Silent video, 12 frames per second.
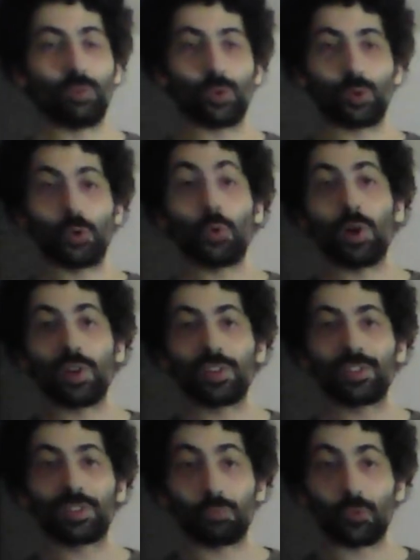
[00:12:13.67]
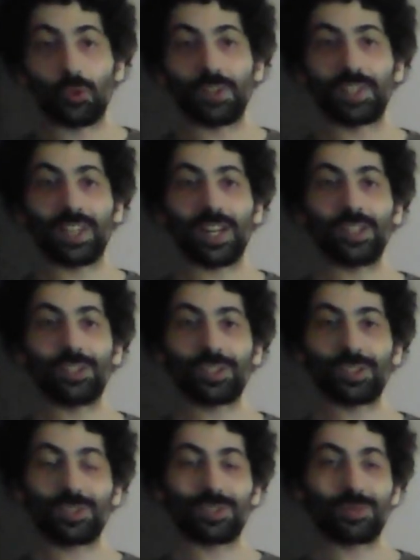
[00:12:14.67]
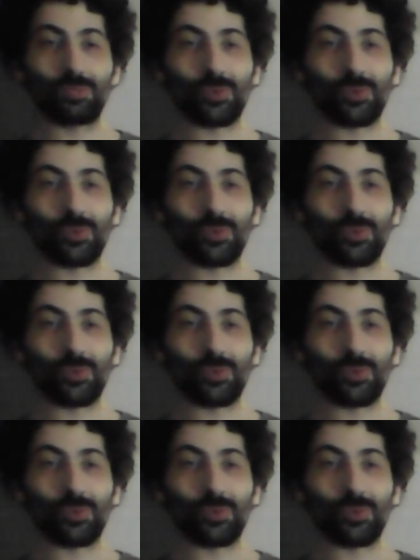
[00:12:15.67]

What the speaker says: more nuanced, more intelligent